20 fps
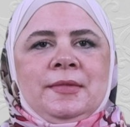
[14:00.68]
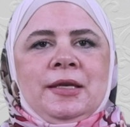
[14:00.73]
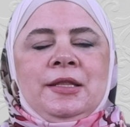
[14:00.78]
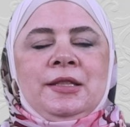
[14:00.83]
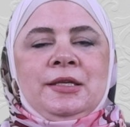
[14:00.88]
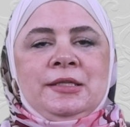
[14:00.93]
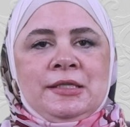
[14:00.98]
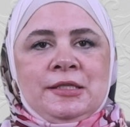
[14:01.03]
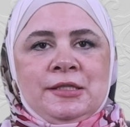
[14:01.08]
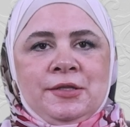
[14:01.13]

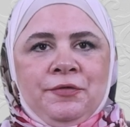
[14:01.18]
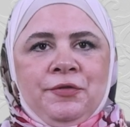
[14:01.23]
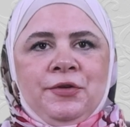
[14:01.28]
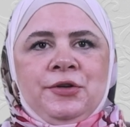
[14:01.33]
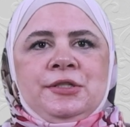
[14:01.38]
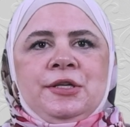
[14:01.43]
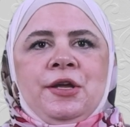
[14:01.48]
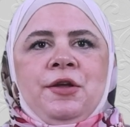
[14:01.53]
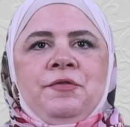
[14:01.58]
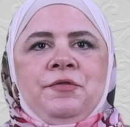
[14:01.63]
This is the
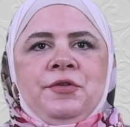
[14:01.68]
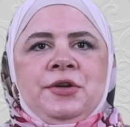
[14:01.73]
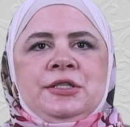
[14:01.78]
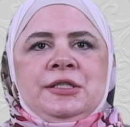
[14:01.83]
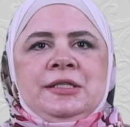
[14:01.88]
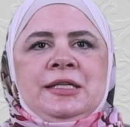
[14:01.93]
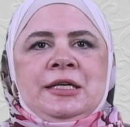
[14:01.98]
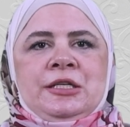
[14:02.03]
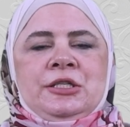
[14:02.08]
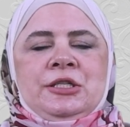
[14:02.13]
first
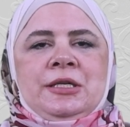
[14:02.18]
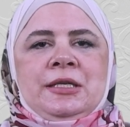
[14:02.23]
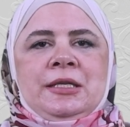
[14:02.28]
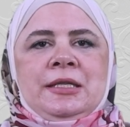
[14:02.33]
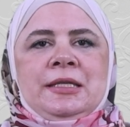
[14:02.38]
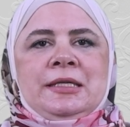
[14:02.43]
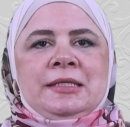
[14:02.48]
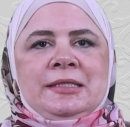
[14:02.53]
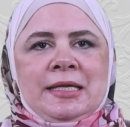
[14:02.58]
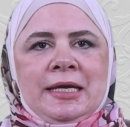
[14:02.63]
conversation.
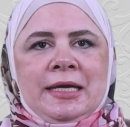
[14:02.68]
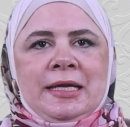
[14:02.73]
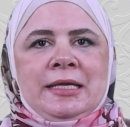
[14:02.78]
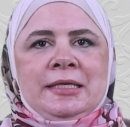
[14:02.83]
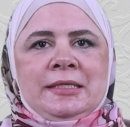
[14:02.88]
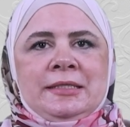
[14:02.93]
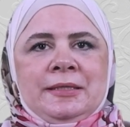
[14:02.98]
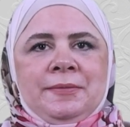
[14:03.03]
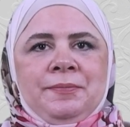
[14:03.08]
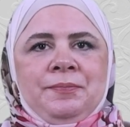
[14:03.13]
The
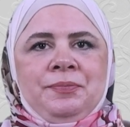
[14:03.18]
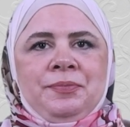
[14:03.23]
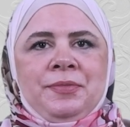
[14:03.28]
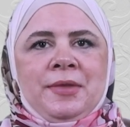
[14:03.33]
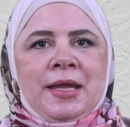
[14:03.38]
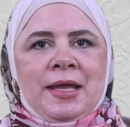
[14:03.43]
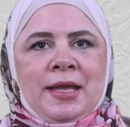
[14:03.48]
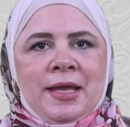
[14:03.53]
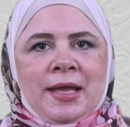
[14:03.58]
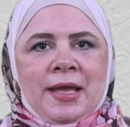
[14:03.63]
second,
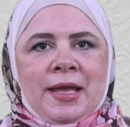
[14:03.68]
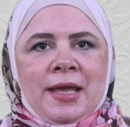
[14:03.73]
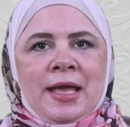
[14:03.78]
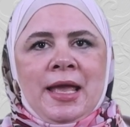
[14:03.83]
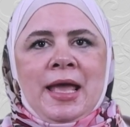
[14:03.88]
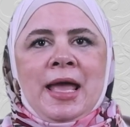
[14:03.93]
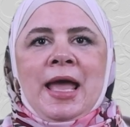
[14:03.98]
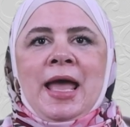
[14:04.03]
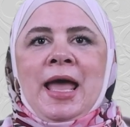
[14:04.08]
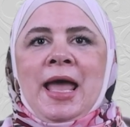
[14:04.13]

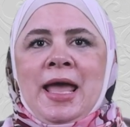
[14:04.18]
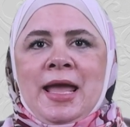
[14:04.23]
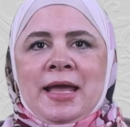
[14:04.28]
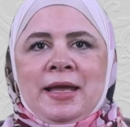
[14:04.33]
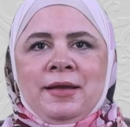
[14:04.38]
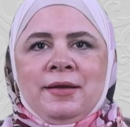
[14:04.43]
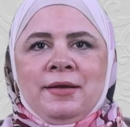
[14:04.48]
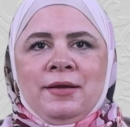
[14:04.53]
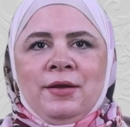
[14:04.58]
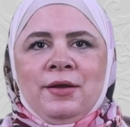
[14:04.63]

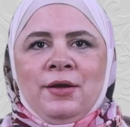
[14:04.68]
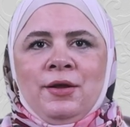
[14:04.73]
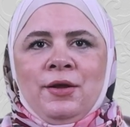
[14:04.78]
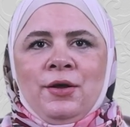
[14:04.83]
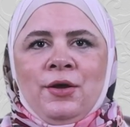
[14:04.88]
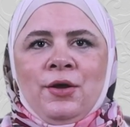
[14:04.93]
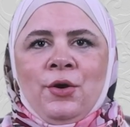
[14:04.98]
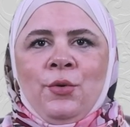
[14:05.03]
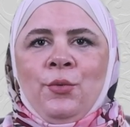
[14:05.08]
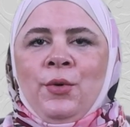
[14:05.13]
hey,
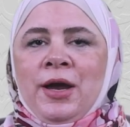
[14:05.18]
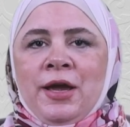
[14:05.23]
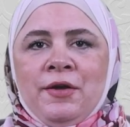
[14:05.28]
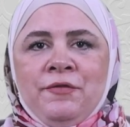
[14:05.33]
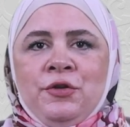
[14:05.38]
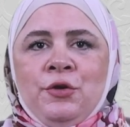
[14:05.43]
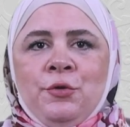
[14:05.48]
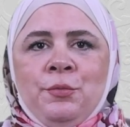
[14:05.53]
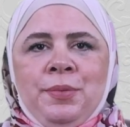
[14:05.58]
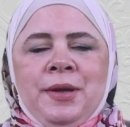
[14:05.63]
where
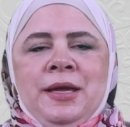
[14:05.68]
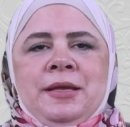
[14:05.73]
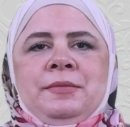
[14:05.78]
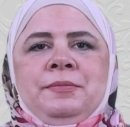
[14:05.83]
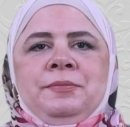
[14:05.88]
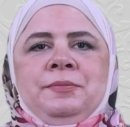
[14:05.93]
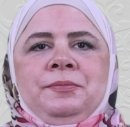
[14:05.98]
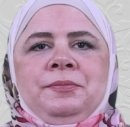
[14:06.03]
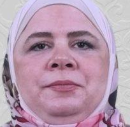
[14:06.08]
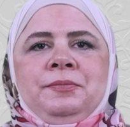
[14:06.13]
have you
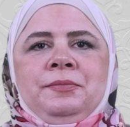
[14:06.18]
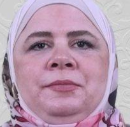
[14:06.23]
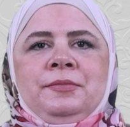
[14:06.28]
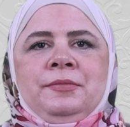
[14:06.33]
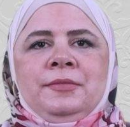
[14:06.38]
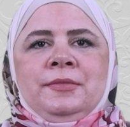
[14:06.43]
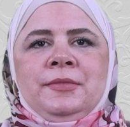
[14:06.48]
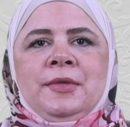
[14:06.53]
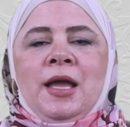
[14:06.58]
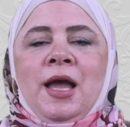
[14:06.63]
been?
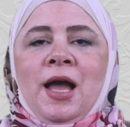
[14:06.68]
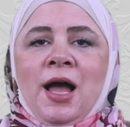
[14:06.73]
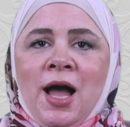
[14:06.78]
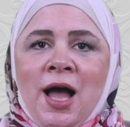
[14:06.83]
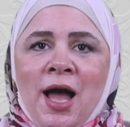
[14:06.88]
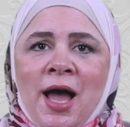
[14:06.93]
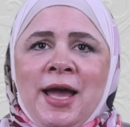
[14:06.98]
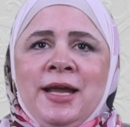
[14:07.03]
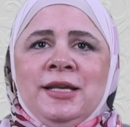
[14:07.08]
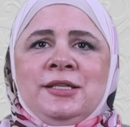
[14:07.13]

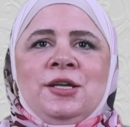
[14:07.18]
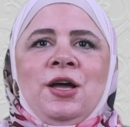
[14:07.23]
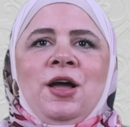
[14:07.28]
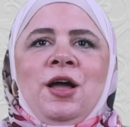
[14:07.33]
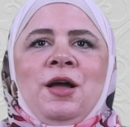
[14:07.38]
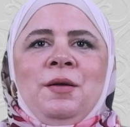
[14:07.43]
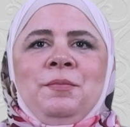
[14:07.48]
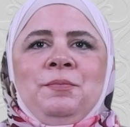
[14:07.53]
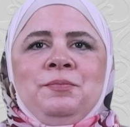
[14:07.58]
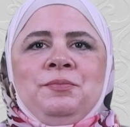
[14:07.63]
Hi,
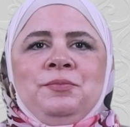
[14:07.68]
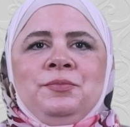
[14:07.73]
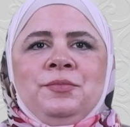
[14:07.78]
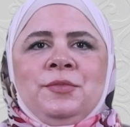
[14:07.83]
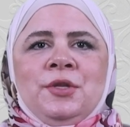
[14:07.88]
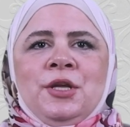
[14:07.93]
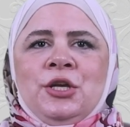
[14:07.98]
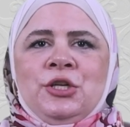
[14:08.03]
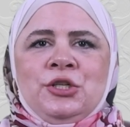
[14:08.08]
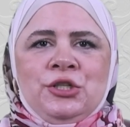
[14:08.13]
Tom.
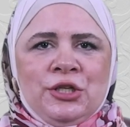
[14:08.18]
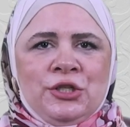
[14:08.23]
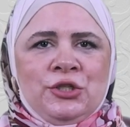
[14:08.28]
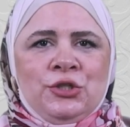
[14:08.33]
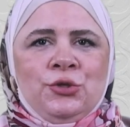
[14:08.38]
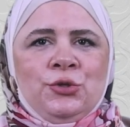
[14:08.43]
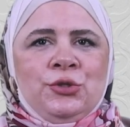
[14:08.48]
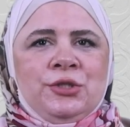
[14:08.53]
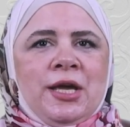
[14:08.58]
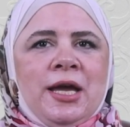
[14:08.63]
Just
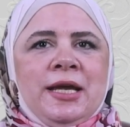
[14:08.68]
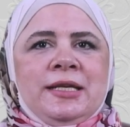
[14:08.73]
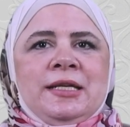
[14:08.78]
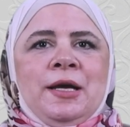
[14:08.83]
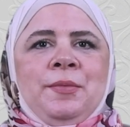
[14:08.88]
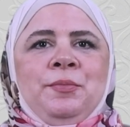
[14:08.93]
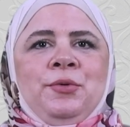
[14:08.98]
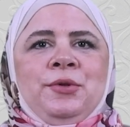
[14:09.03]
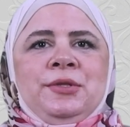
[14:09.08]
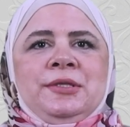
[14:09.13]
too tied
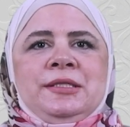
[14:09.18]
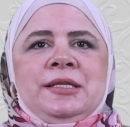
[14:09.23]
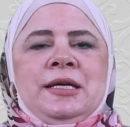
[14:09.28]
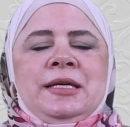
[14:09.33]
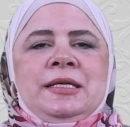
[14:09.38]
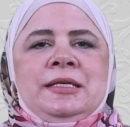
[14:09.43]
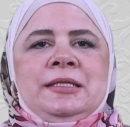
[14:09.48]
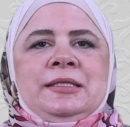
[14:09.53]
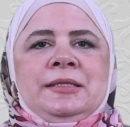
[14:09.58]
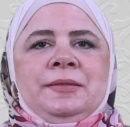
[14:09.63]
up with
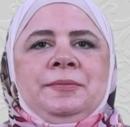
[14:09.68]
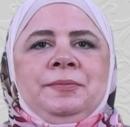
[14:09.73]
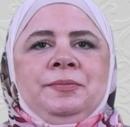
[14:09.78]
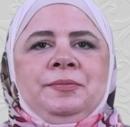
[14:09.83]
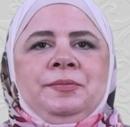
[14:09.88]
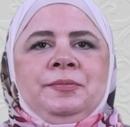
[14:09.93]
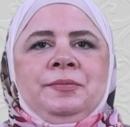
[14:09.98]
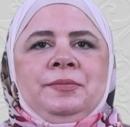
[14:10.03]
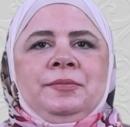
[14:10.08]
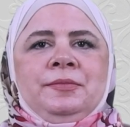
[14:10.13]
studies.
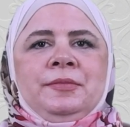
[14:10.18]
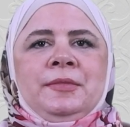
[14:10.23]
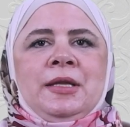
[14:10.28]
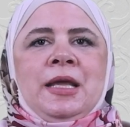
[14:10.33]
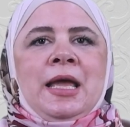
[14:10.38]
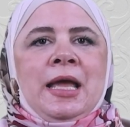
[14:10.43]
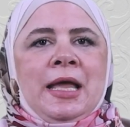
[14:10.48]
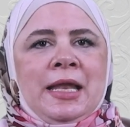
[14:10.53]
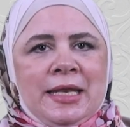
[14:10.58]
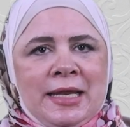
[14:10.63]

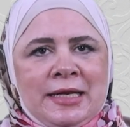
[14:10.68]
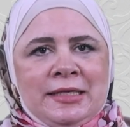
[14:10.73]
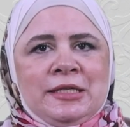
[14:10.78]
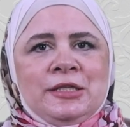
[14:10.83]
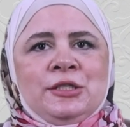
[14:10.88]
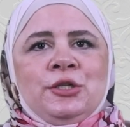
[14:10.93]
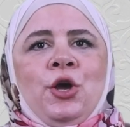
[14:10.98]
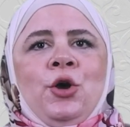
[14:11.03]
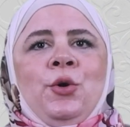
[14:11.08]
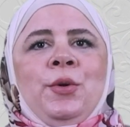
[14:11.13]
Let
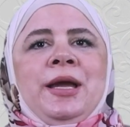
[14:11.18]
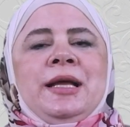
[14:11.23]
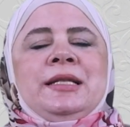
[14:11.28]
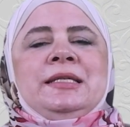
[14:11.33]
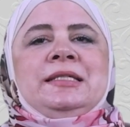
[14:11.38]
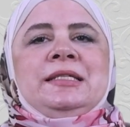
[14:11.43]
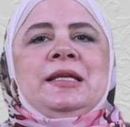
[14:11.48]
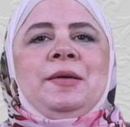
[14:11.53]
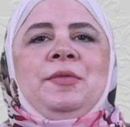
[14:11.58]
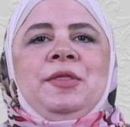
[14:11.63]
us go get
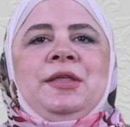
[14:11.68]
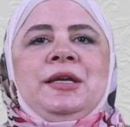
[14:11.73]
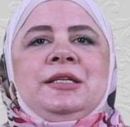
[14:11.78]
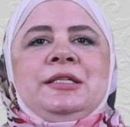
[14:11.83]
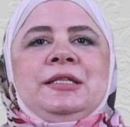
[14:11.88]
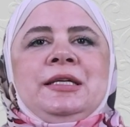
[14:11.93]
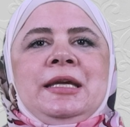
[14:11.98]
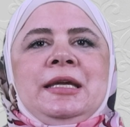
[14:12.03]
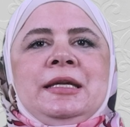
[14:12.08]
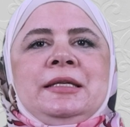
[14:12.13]
something
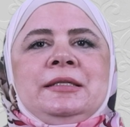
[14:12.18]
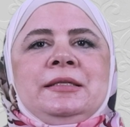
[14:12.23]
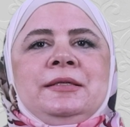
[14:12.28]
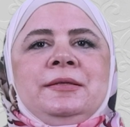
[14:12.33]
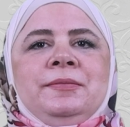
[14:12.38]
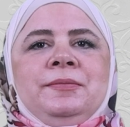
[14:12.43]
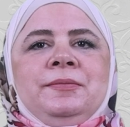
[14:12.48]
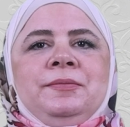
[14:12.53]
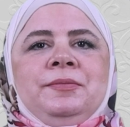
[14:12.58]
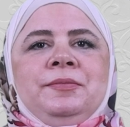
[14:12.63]
to eat.
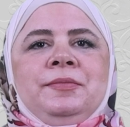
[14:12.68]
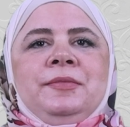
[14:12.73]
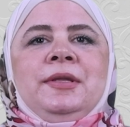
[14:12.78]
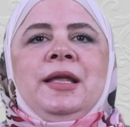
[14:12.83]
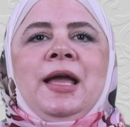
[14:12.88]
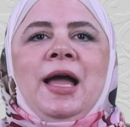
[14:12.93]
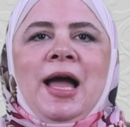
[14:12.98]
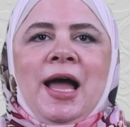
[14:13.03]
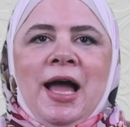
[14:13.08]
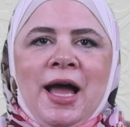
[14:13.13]

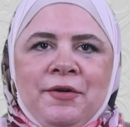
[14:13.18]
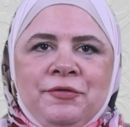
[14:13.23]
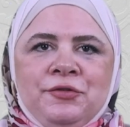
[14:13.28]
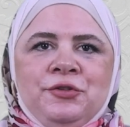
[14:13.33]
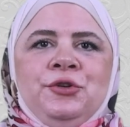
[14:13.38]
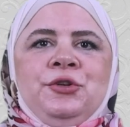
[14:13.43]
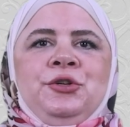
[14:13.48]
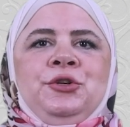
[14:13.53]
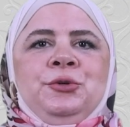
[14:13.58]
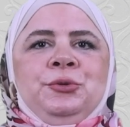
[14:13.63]

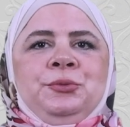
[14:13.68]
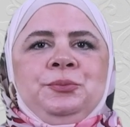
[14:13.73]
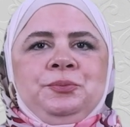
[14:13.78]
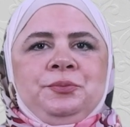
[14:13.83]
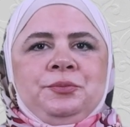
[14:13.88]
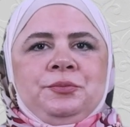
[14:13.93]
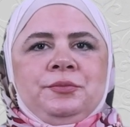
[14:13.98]
After you.